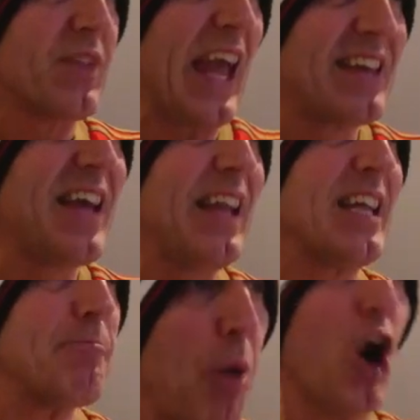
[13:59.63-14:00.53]

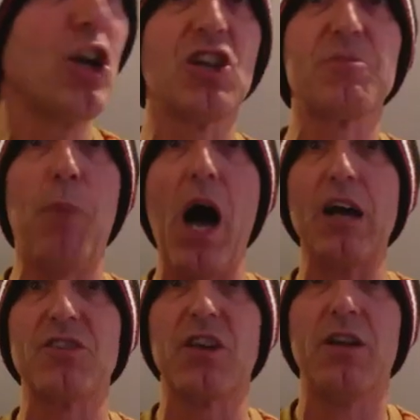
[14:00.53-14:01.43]
Exactly, pointless
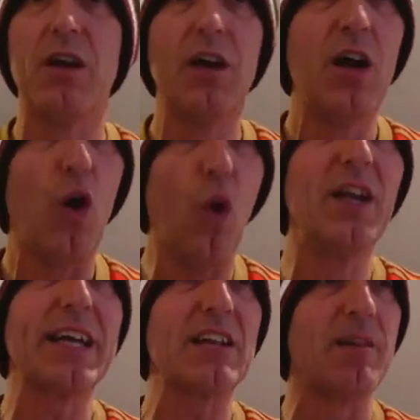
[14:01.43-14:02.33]
Parkinson
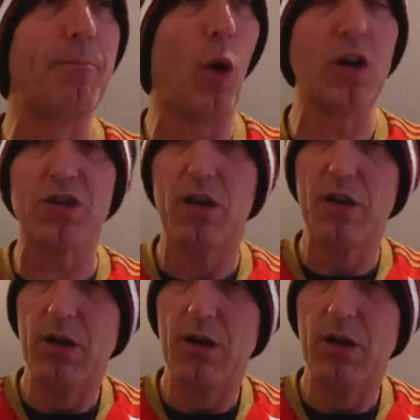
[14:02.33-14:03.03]
only gets a point.